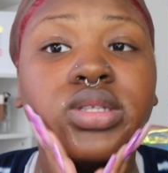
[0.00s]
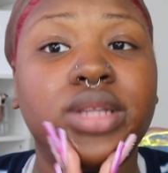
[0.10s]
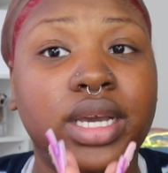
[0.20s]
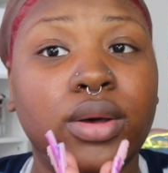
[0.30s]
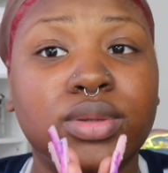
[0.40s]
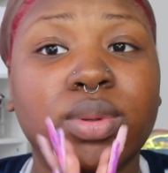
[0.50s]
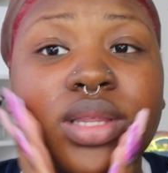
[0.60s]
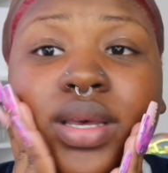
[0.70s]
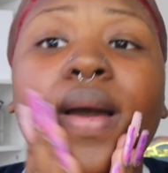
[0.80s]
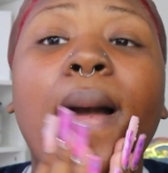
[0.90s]
that goes
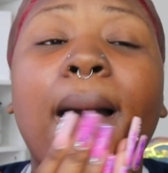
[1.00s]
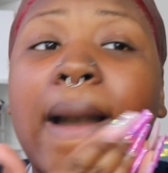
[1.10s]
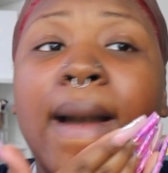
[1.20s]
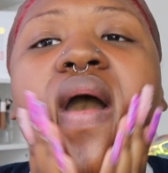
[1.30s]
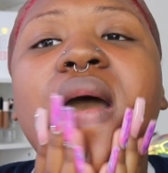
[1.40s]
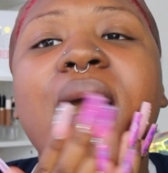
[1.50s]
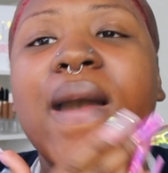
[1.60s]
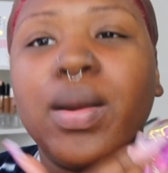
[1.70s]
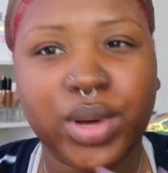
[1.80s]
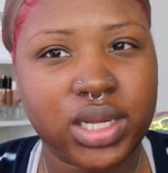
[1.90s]
with it.
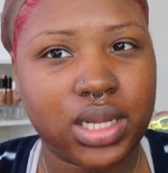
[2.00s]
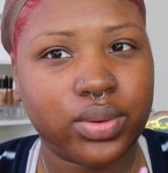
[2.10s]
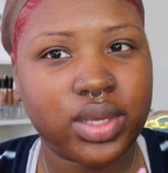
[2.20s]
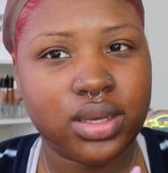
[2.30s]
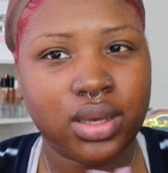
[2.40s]
But glowy.